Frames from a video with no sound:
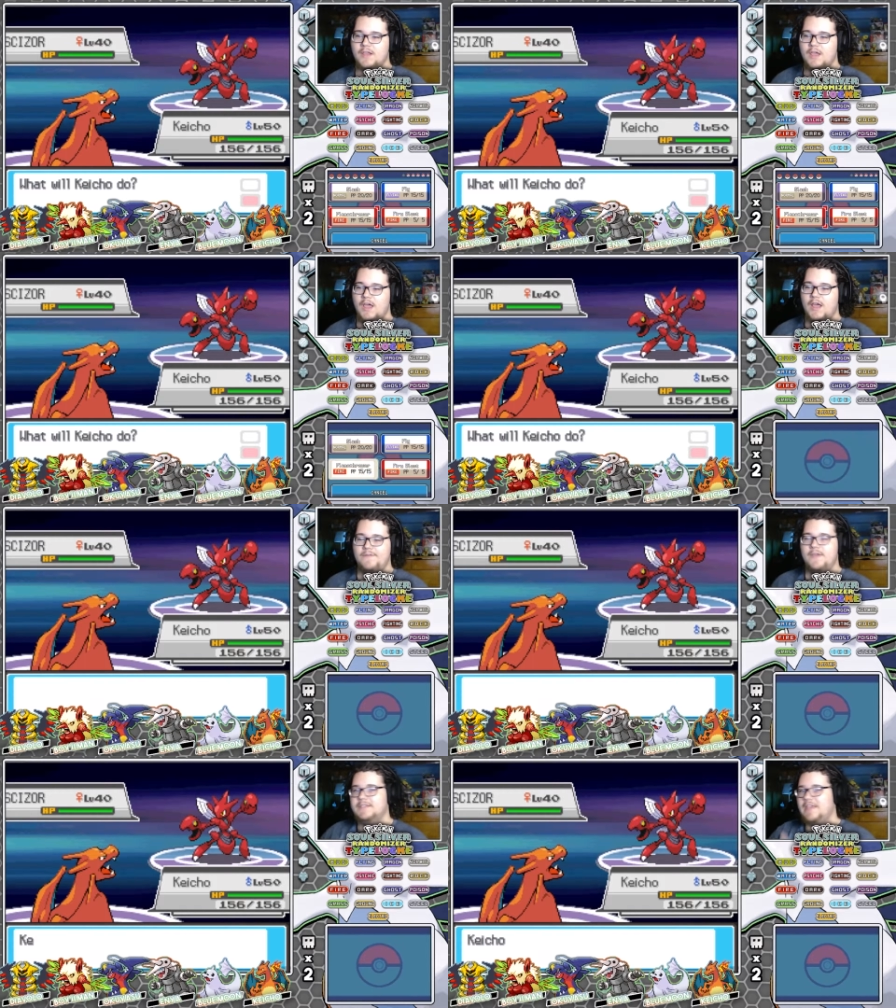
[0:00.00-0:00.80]
If you
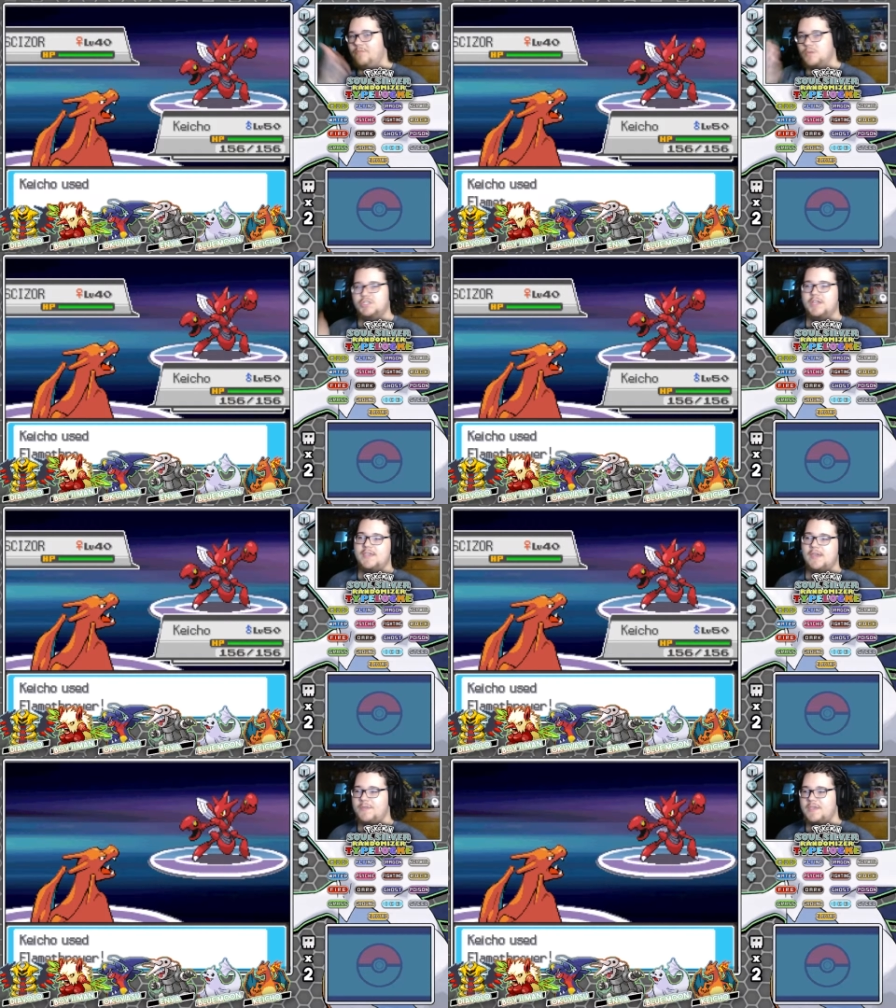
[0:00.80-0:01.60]
guys haven't been checking
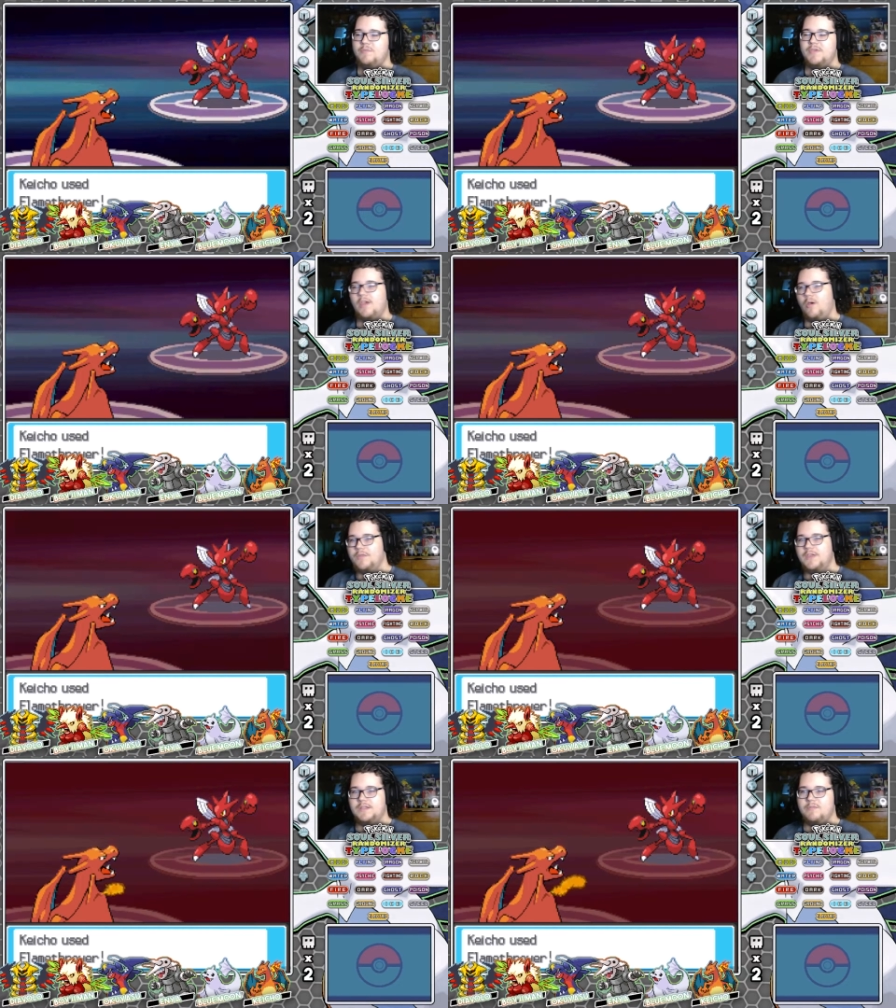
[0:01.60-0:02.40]
out the EBL, the
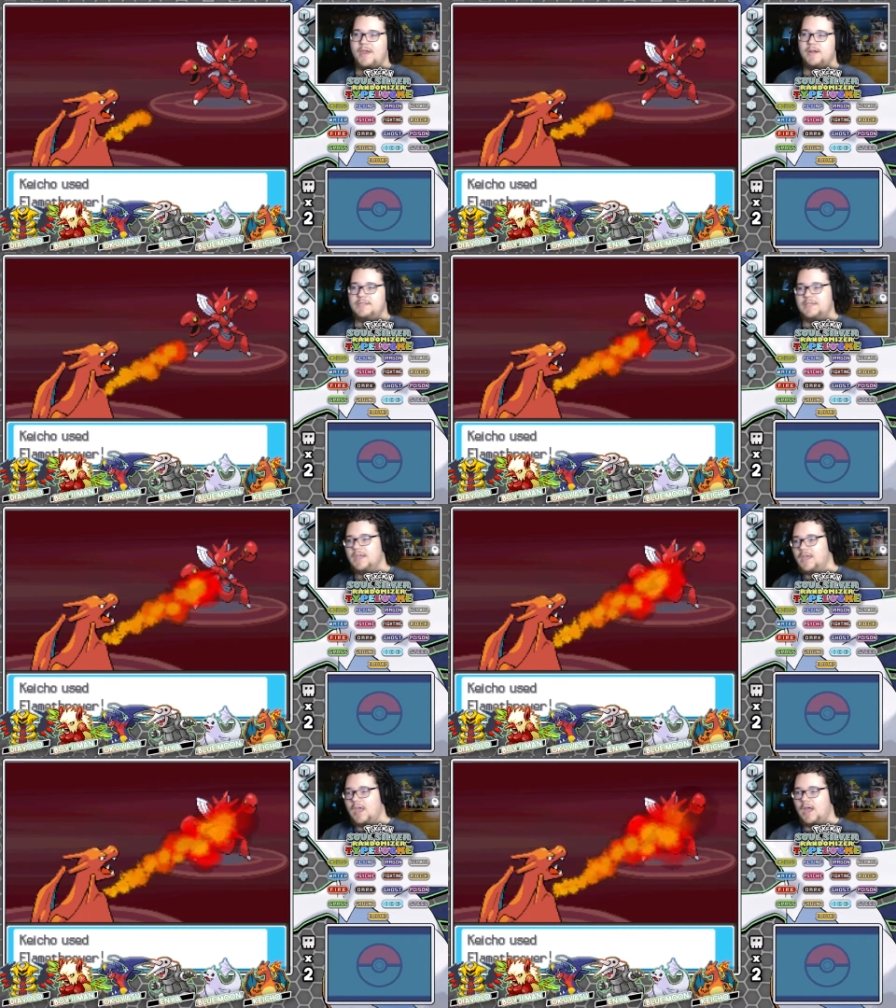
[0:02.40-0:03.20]
Elite Battle League,
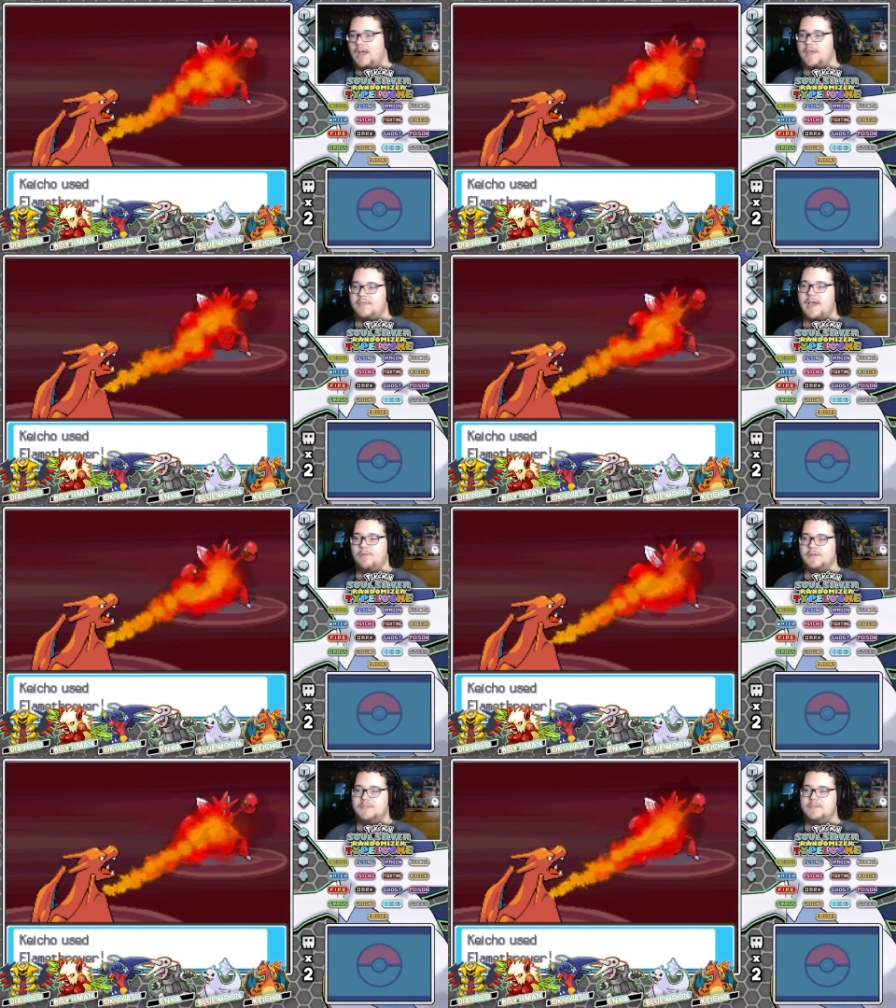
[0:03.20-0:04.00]
in the Iowa
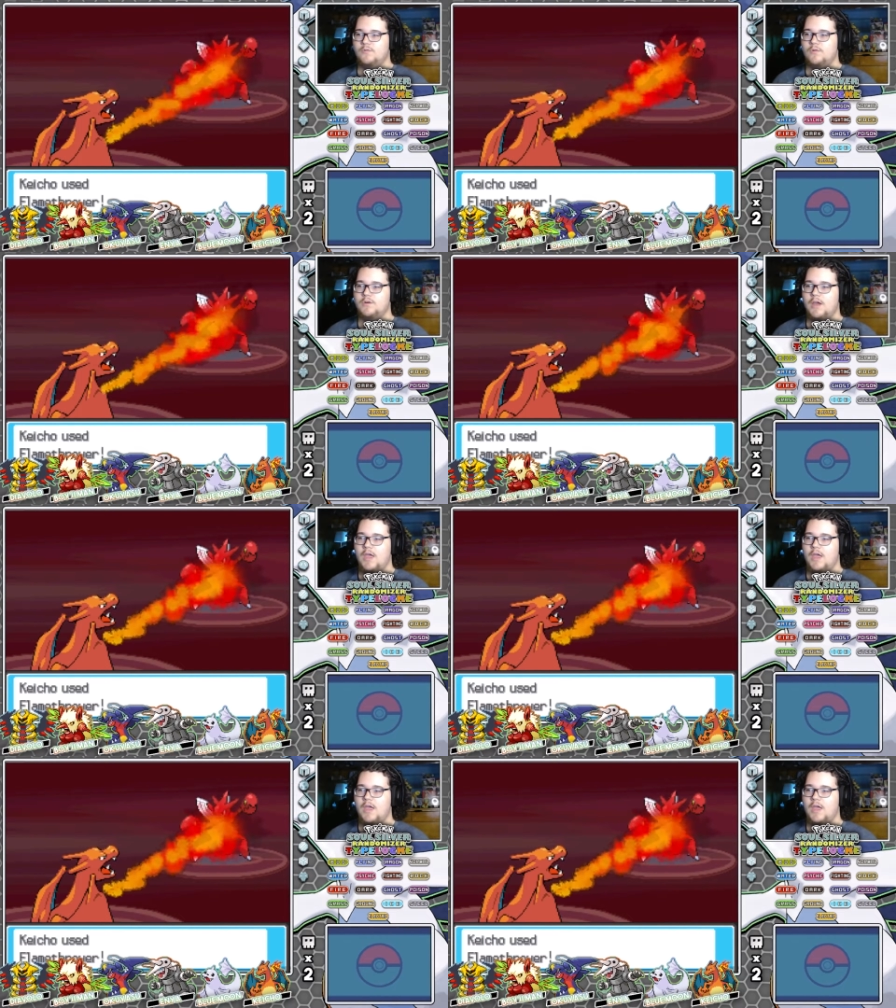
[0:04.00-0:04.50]
Incineroar,